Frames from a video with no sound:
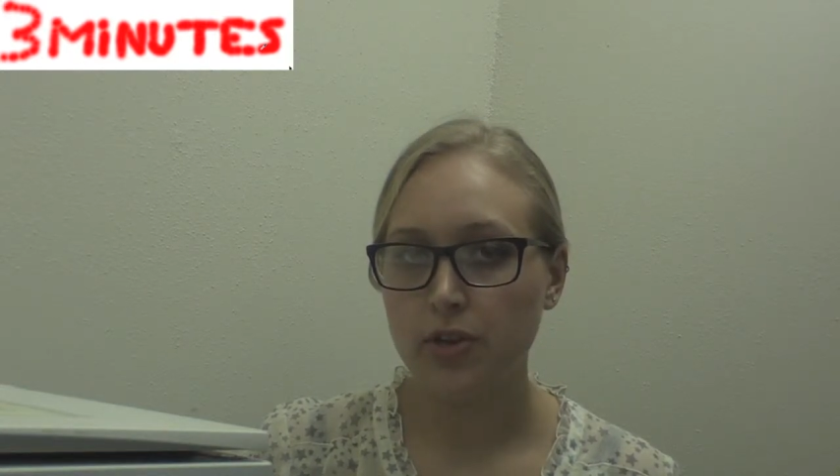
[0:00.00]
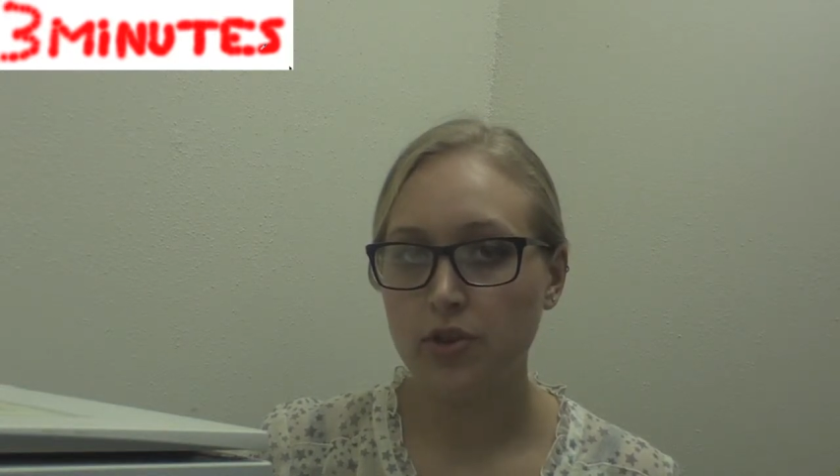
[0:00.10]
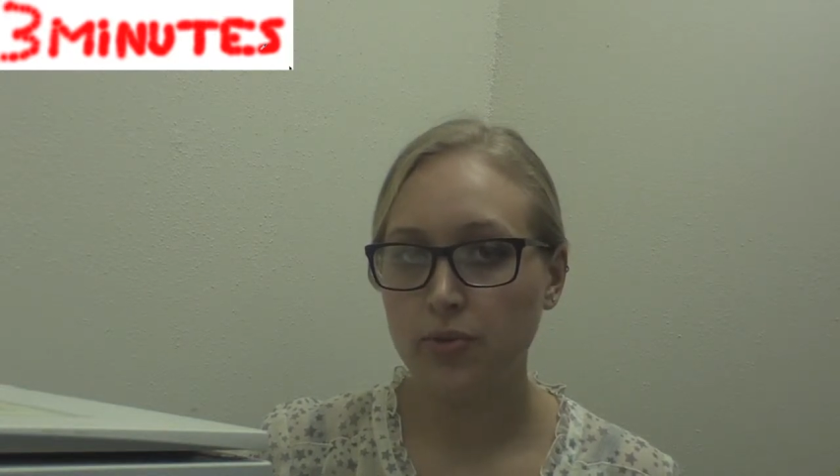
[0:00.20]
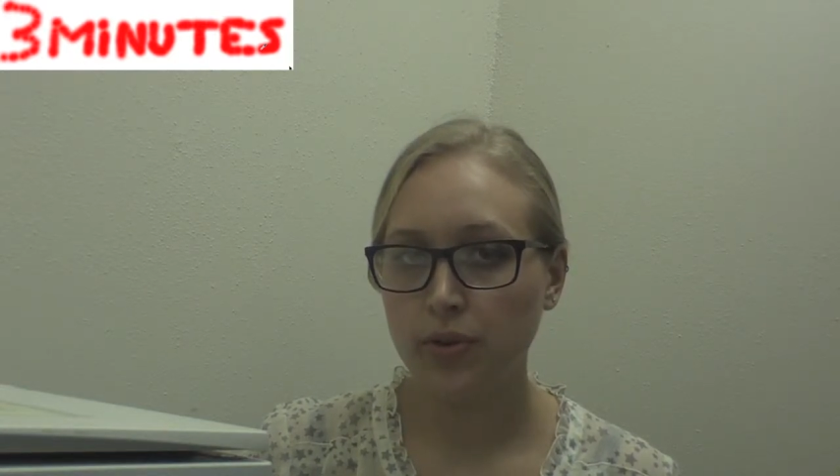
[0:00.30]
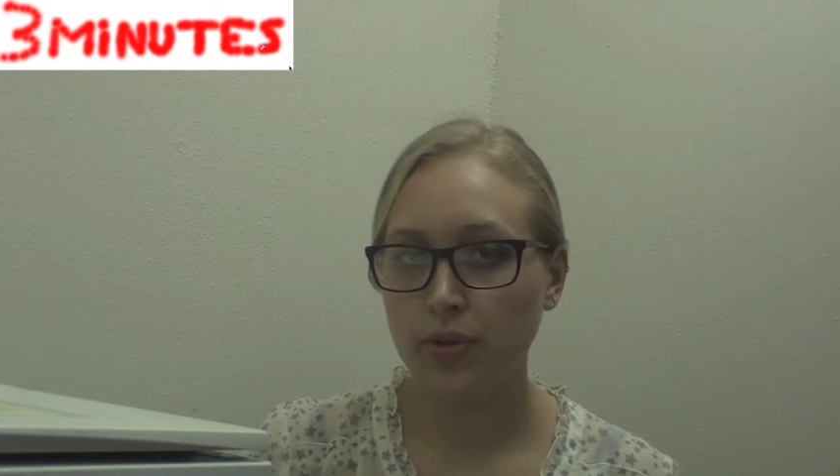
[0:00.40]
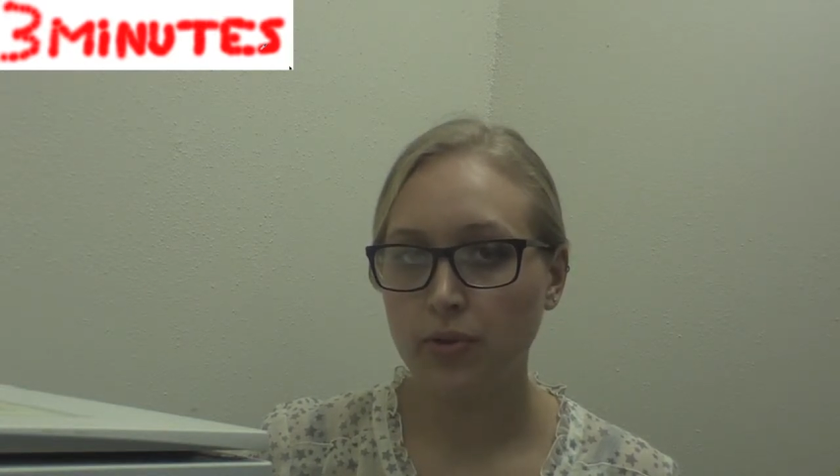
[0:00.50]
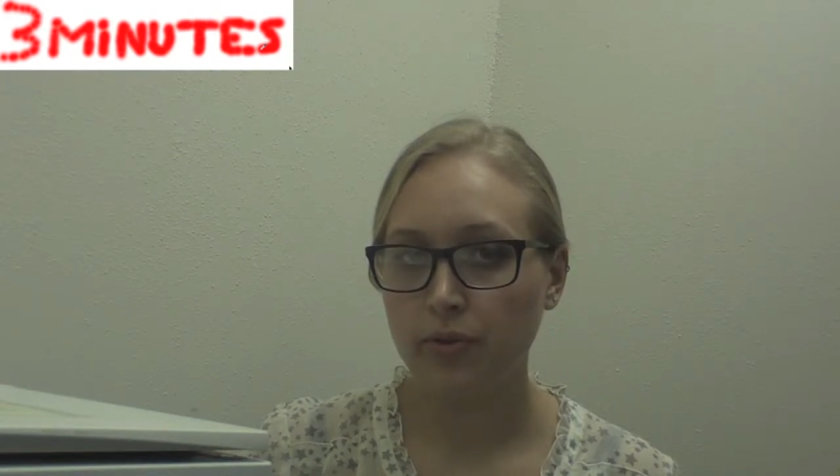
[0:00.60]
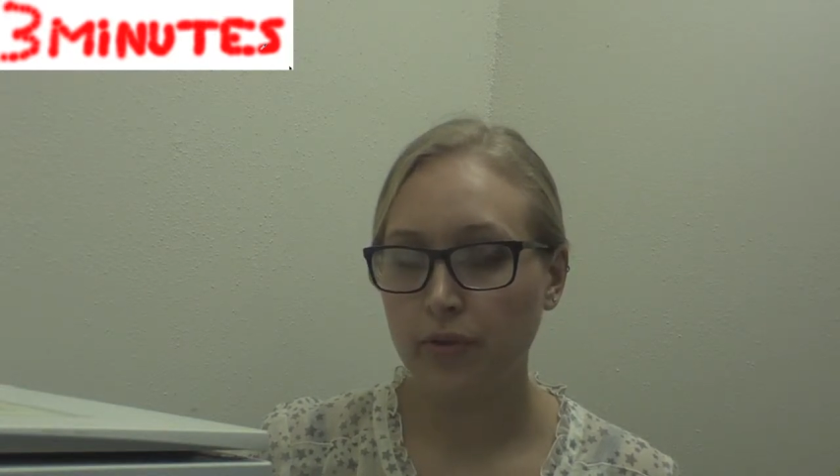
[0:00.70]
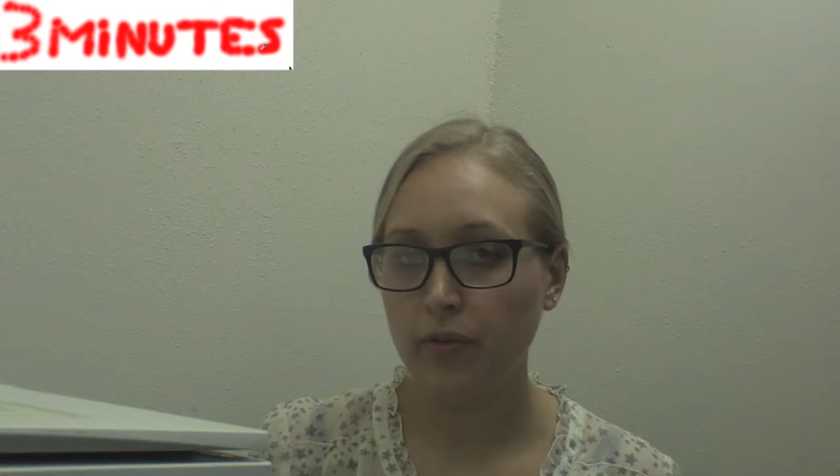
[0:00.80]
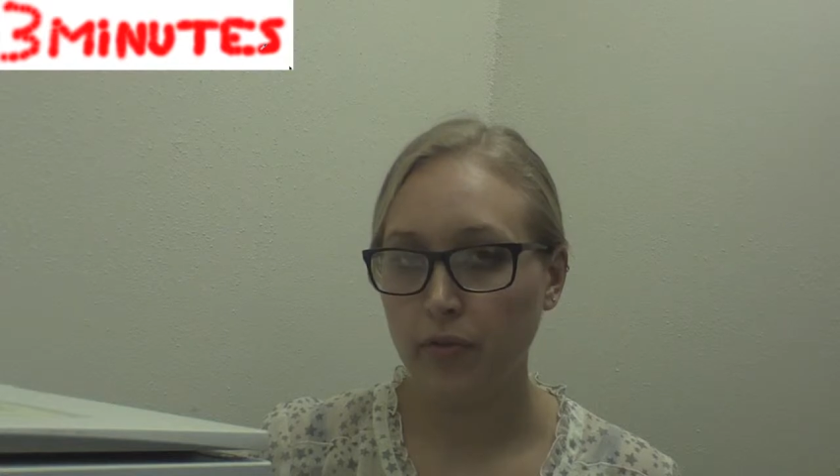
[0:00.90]
in choosing who to
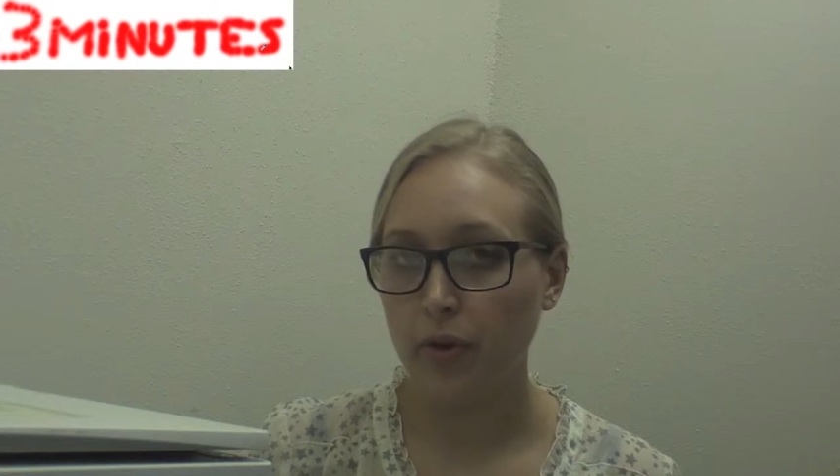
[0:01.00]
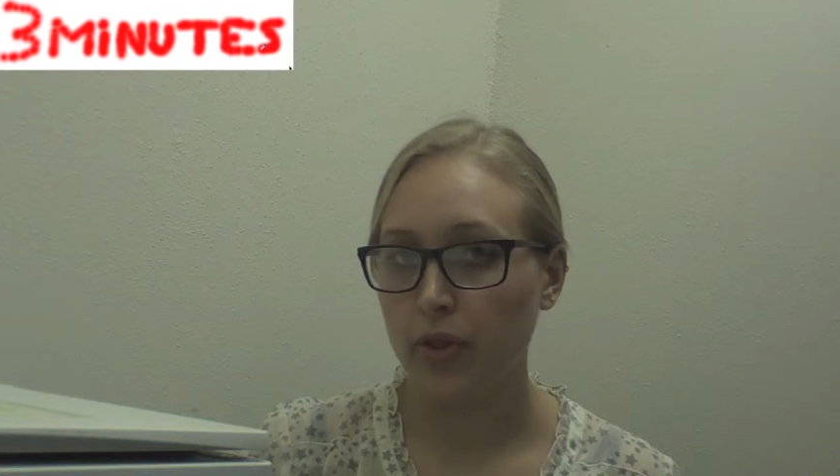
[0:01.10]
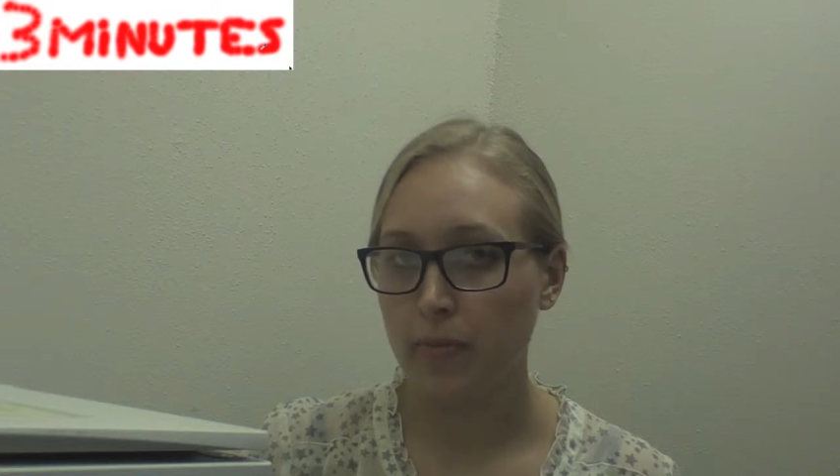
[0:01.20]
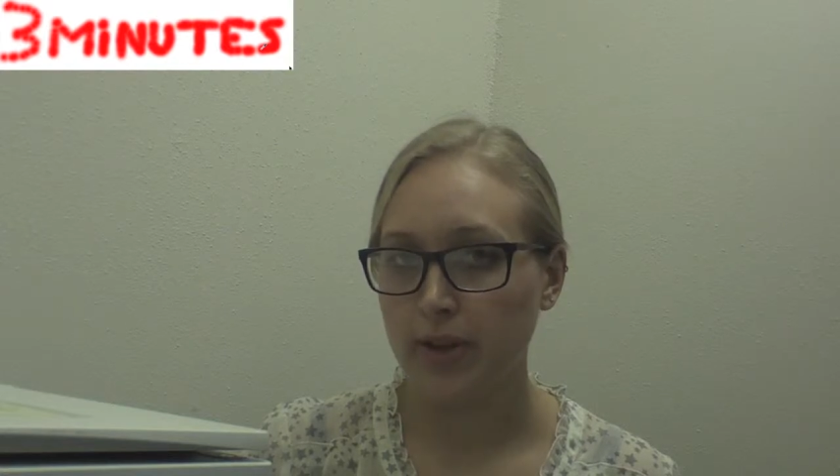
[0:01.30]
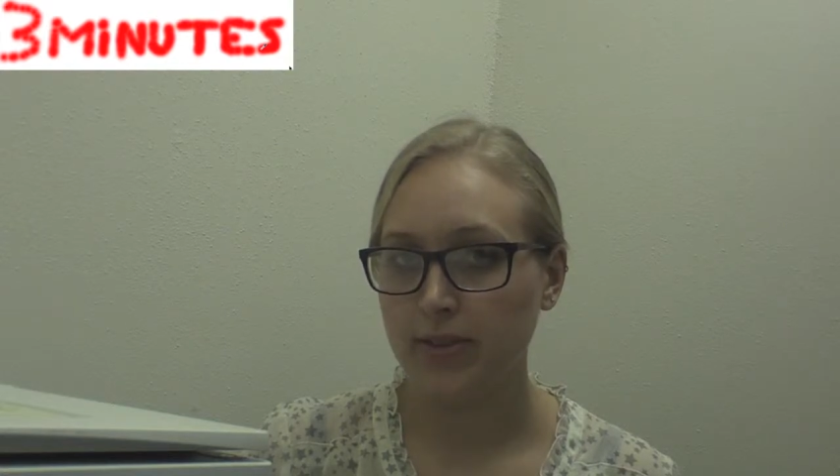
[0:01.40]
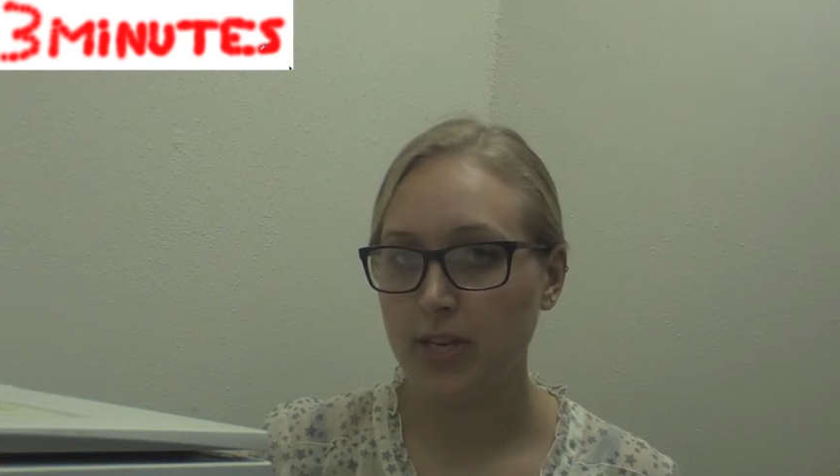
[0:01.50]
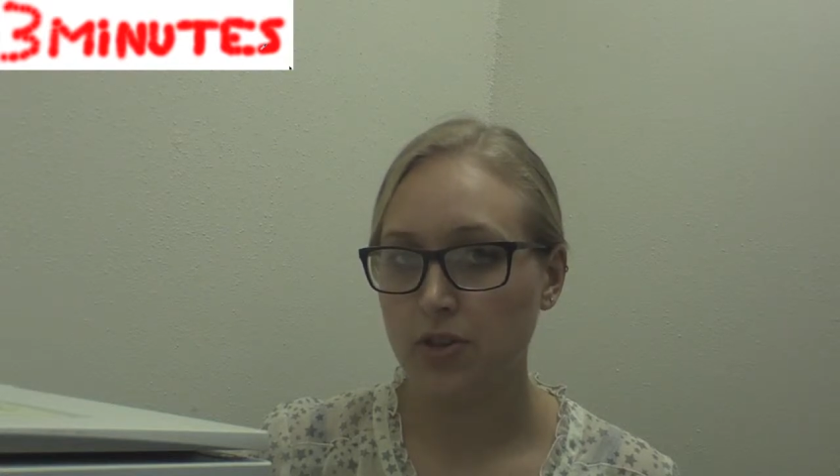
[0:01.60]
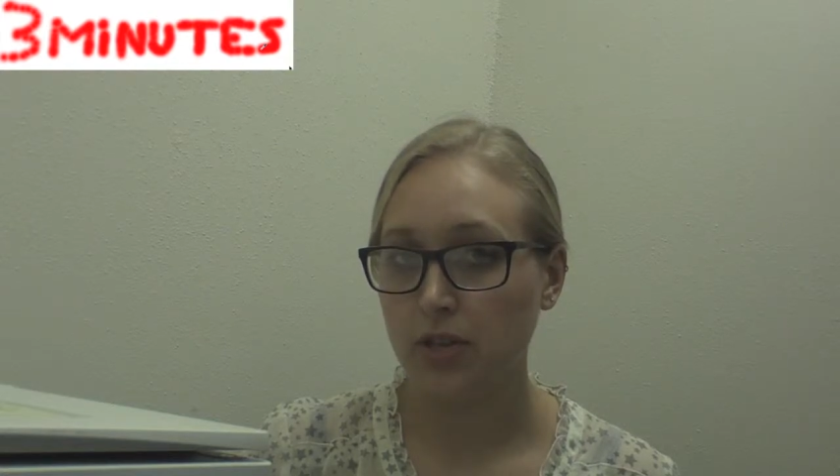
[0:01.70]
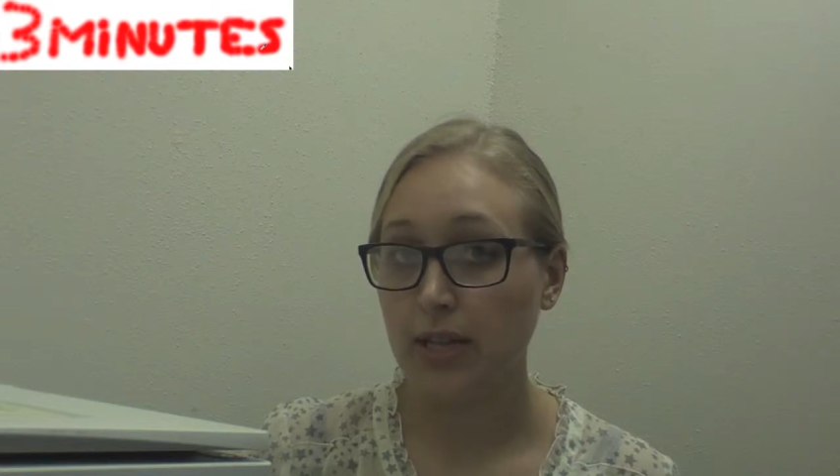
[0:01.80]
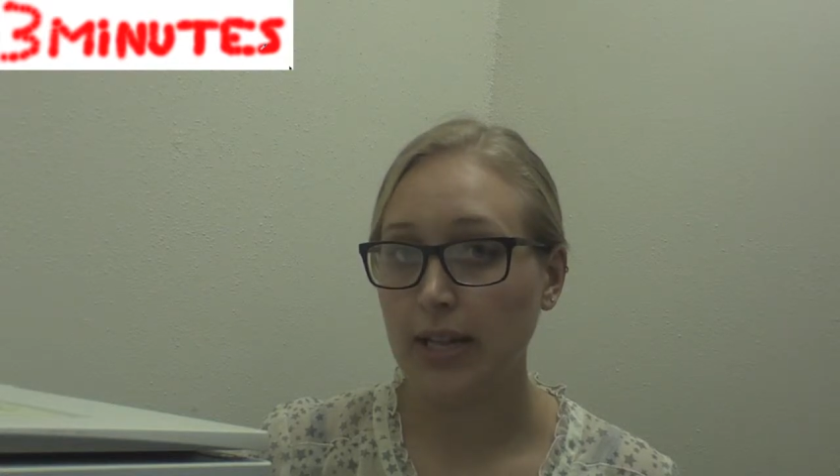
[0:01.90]
vote for in the
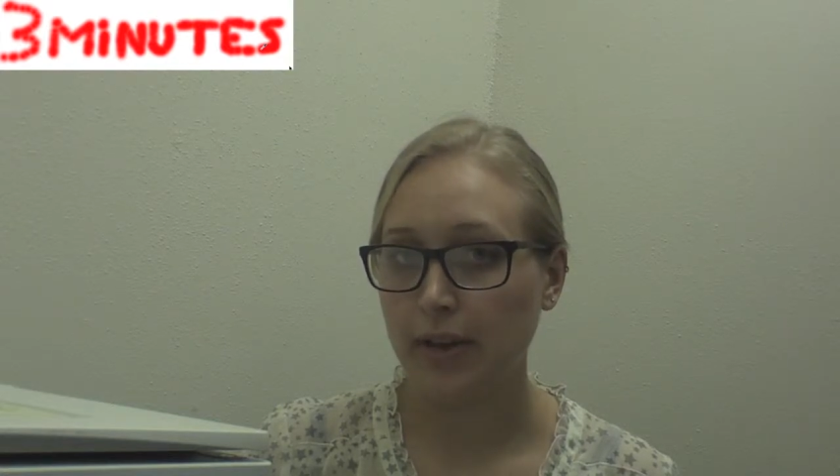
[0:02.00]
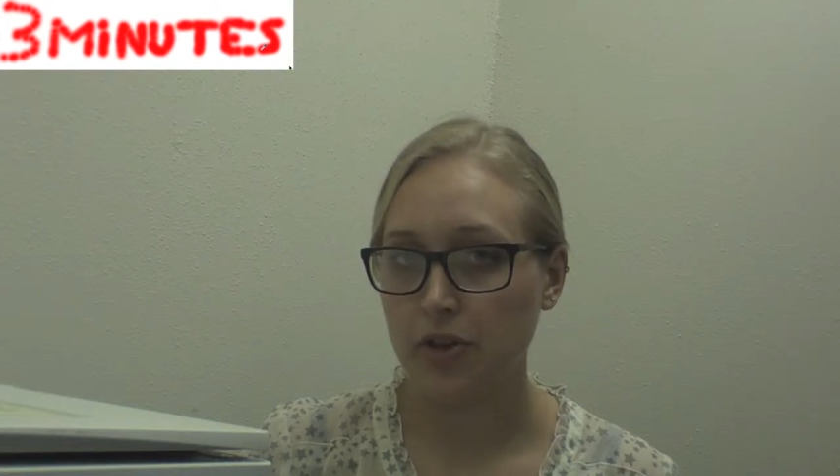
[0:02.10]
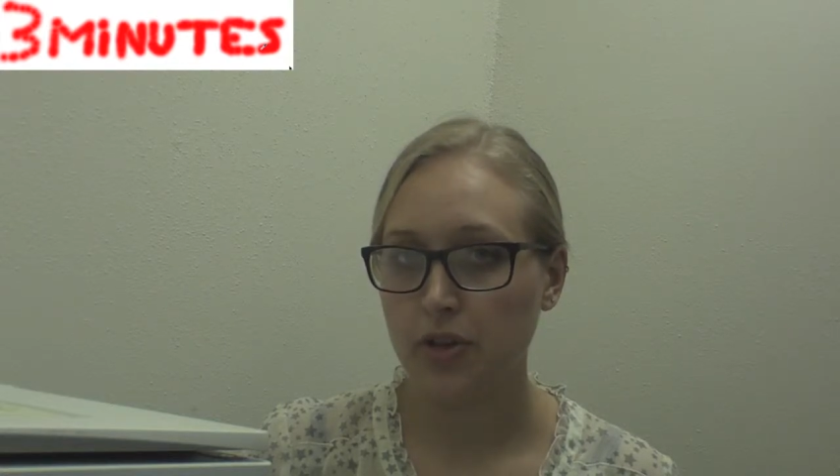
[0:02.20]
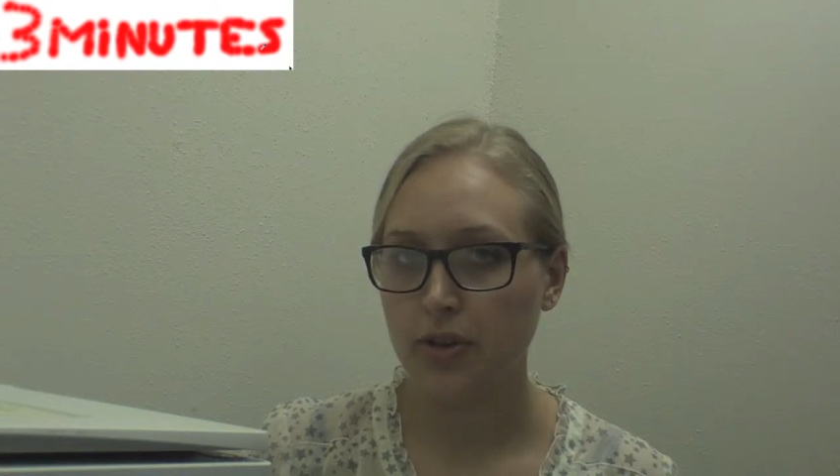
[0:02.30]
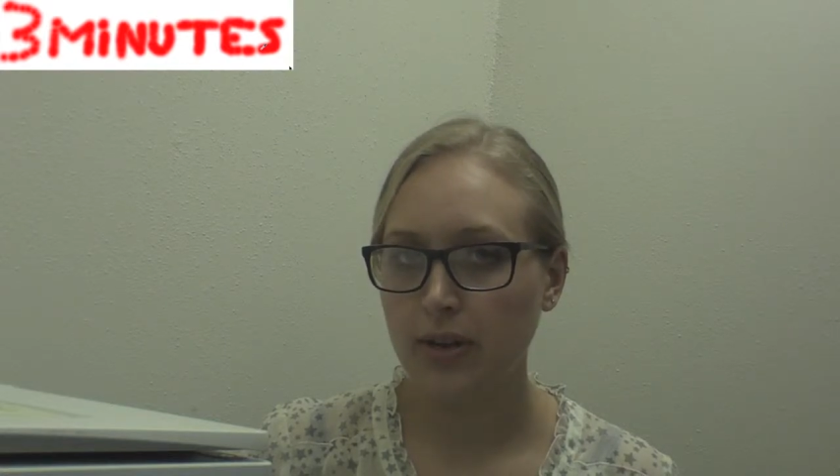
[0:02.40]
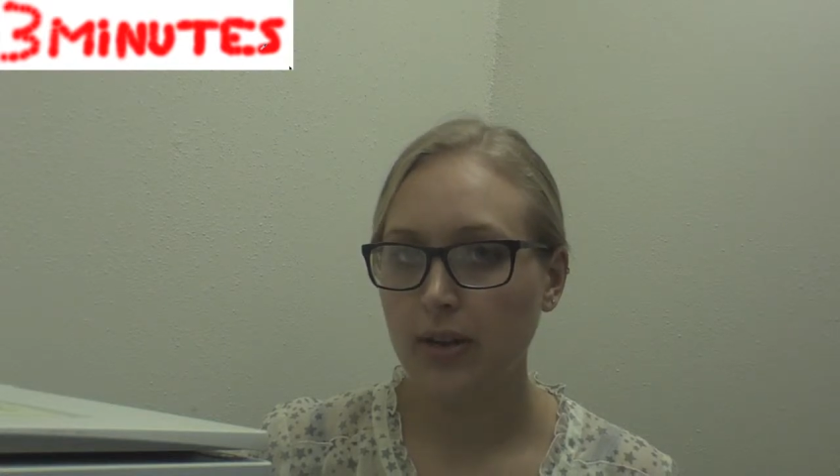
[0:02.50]
presidential election.